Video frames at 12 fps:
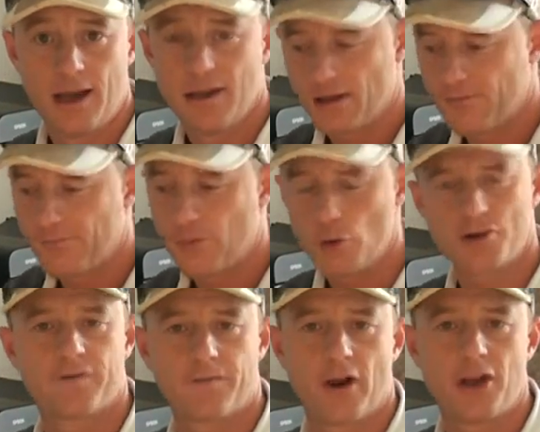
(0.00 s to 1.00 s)
they
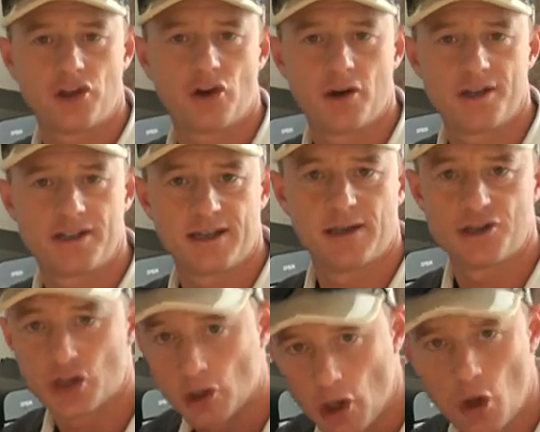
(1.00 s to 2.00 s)
forced franchise dealers
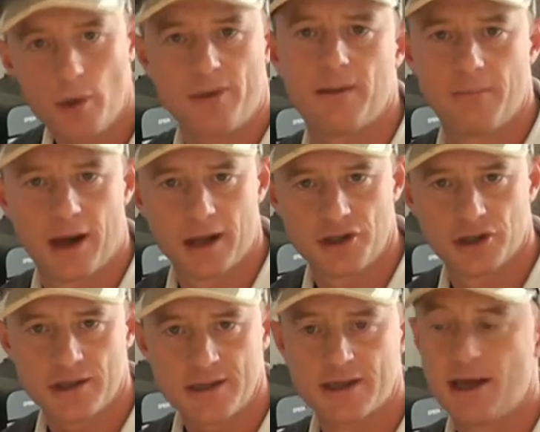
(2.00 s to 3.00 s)
to lower their
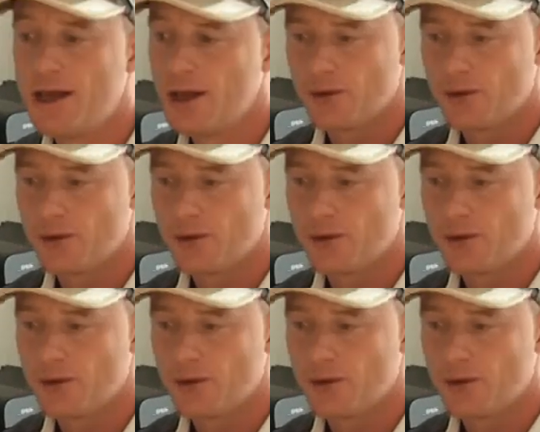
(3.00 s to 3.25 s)
margins,